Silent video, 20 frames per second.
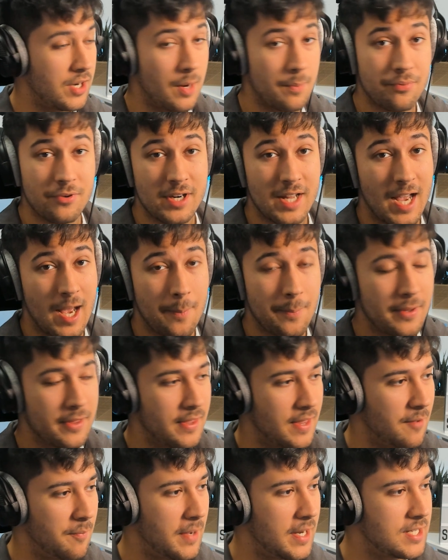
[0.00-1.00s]
So yeah, I'm pretty
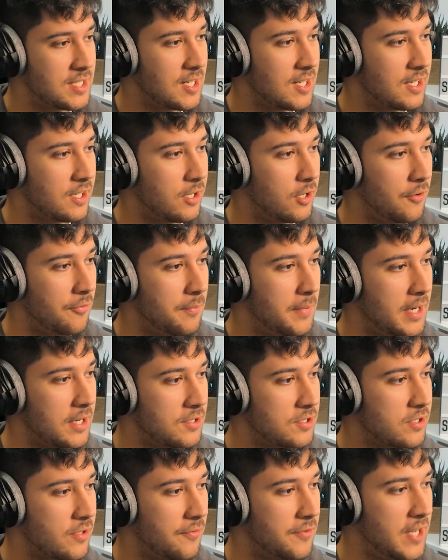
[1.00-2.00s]
happy that they've managed to kill off
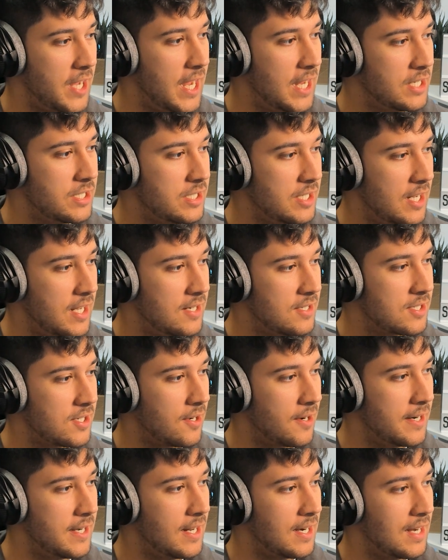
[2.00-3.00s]
Microsoft Edge in
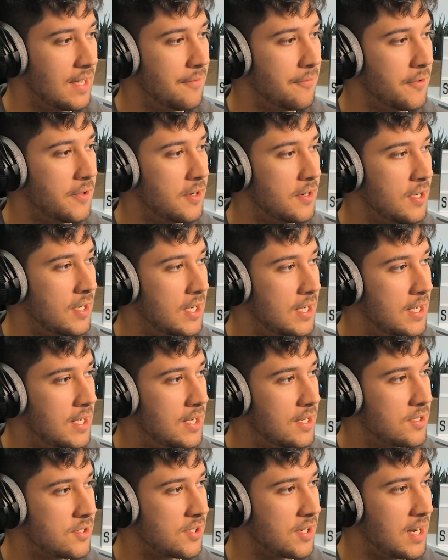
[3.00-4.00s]
Tiny
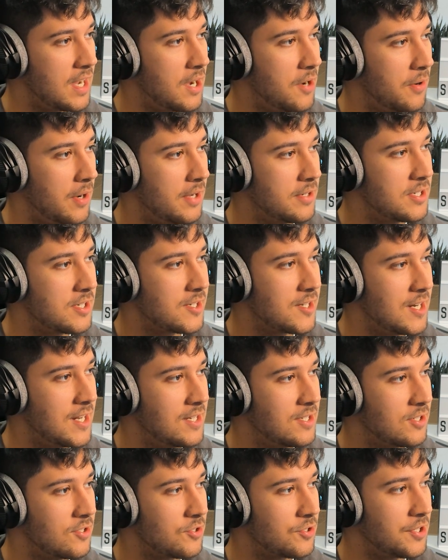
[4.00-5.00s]
11. So now I just
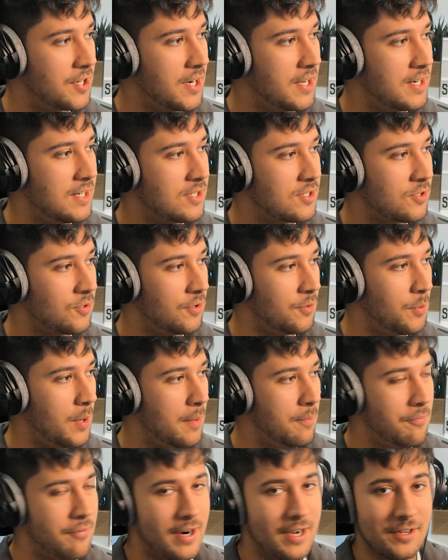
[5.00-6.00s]
need to try and install a
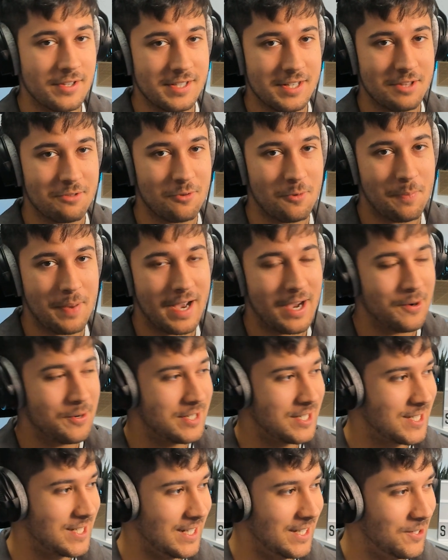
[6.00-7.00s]
web browser through
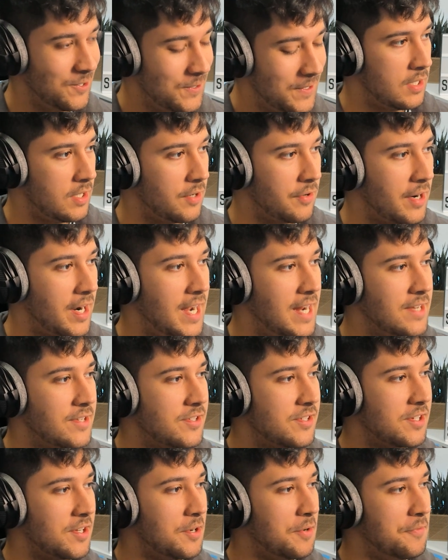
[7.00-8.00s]
PowerShell. Alright,
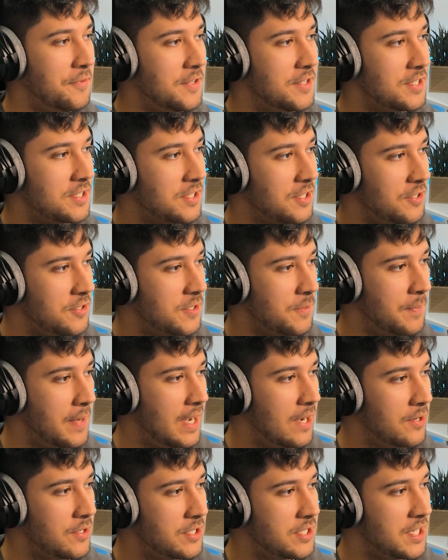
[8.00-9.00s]
so if you just go to
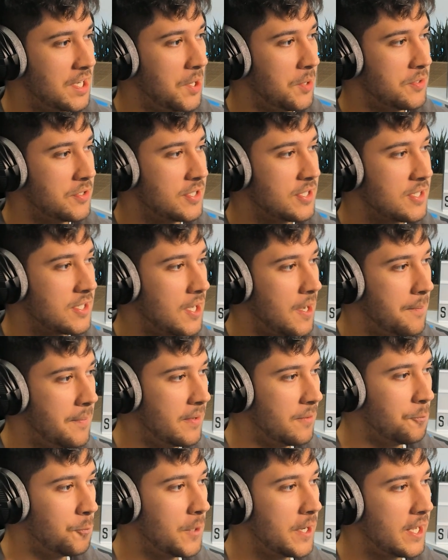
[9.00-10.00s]
PowerShell and just
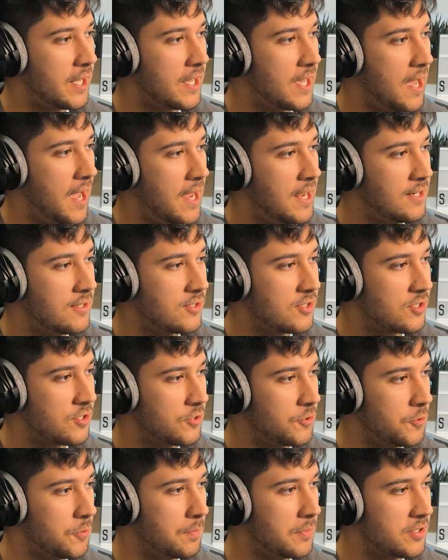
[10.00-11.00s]
type in winget
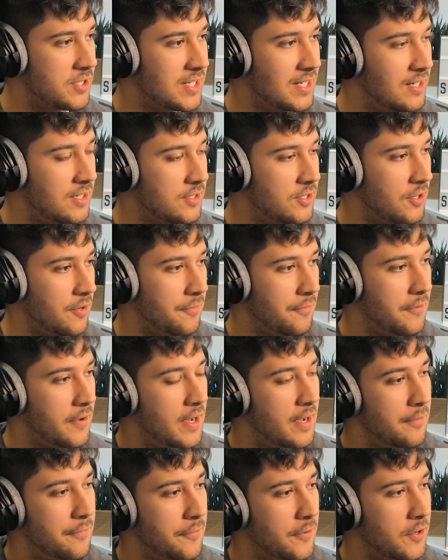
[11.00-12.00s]
install
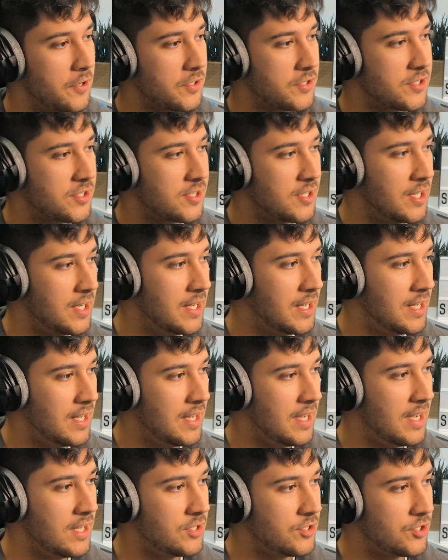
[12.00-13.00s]
mozilla.firefox,
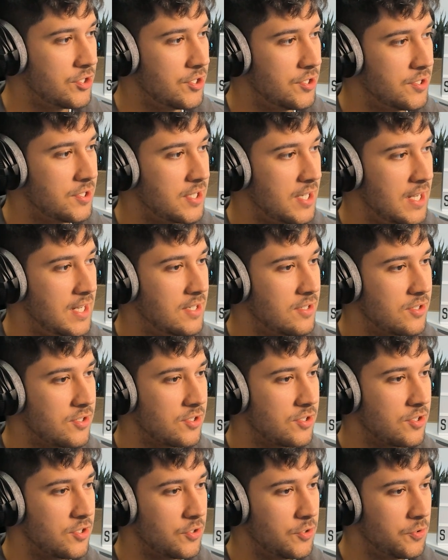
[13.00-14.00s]
it should
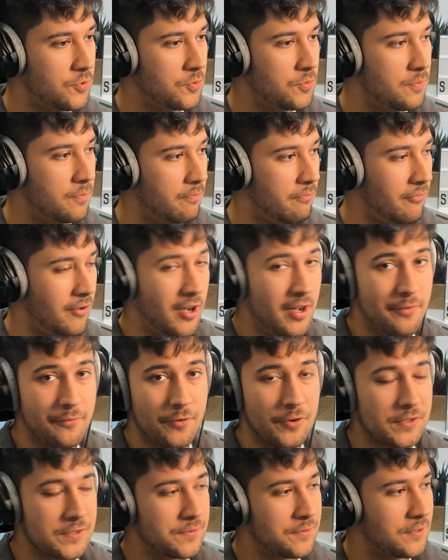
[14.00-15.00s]
install
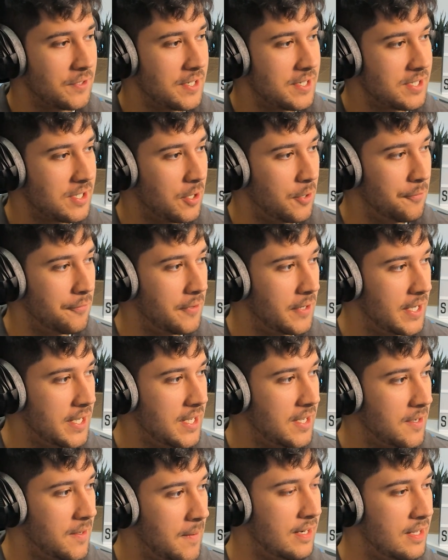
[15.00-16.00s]
Firefox for us,
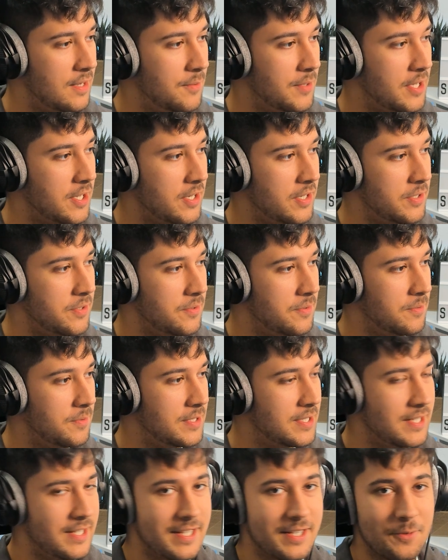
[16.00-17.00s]
hopefully. And here we go.
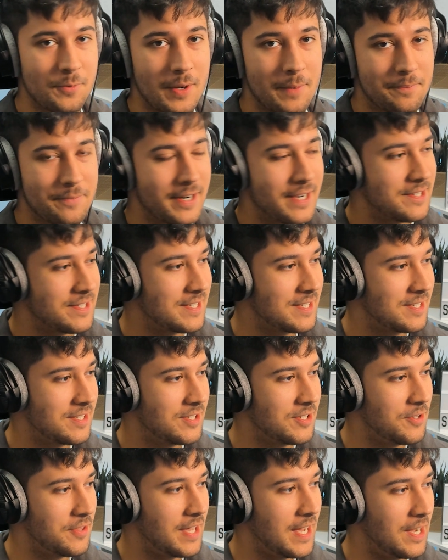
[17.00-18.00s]
We didn't need a web browser
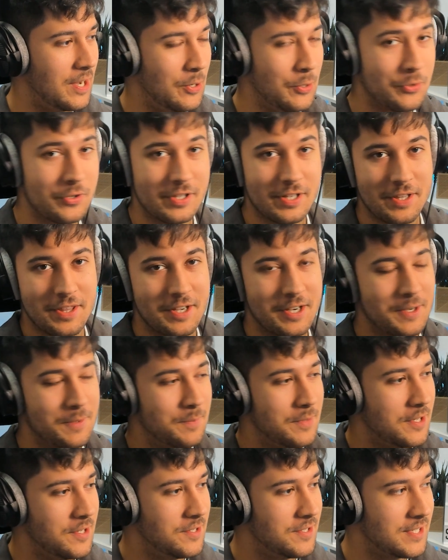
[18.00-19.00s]
to do that or another
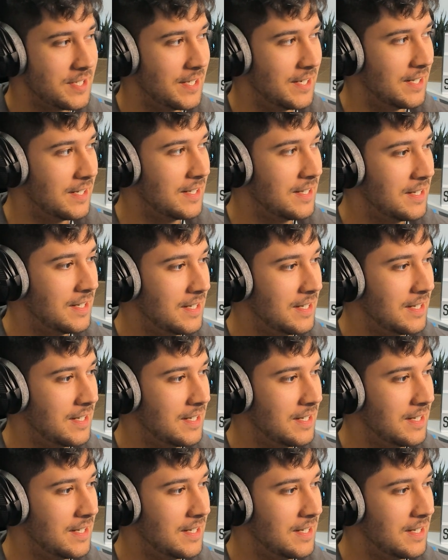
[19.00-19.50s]
computer.